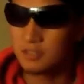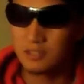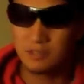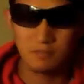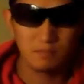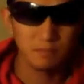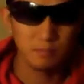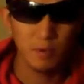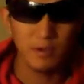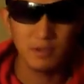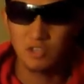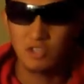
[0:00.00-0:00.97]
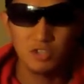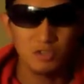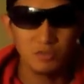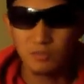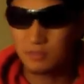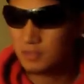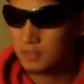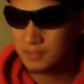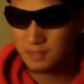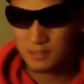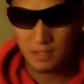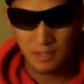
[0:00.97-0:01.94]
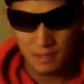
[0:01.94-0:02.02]
just point and shoot.
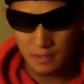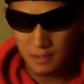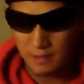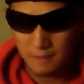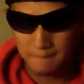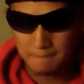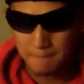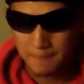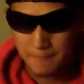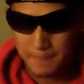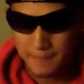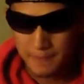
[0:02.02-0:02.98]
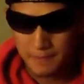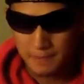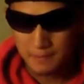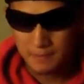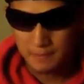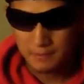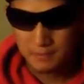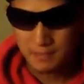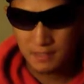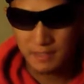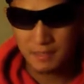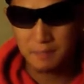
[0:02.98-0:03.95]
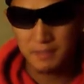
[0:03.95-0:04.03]
It's, uh, kind
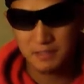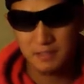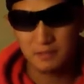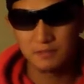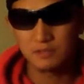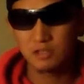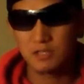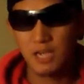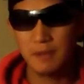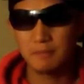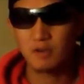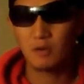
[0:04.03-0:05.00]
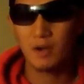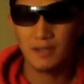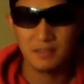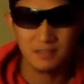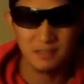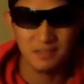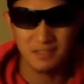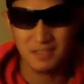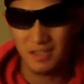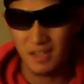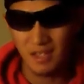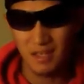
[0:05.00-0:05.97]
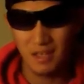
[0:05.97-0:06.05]
of like a mix of Time
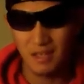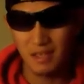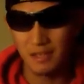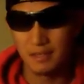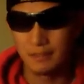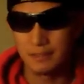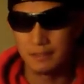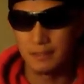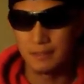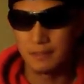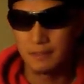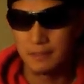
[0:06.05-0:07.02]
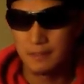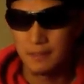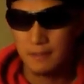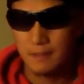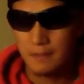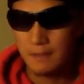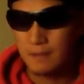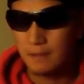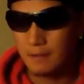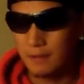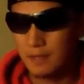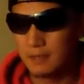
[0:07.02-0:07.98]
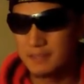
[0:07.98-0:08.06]
Crisis and
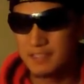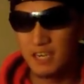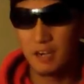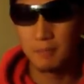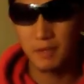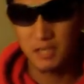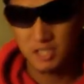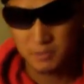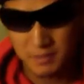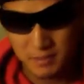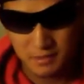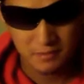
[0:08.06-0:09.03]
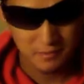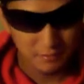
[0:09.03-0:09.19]
uh, Sin and Punishment.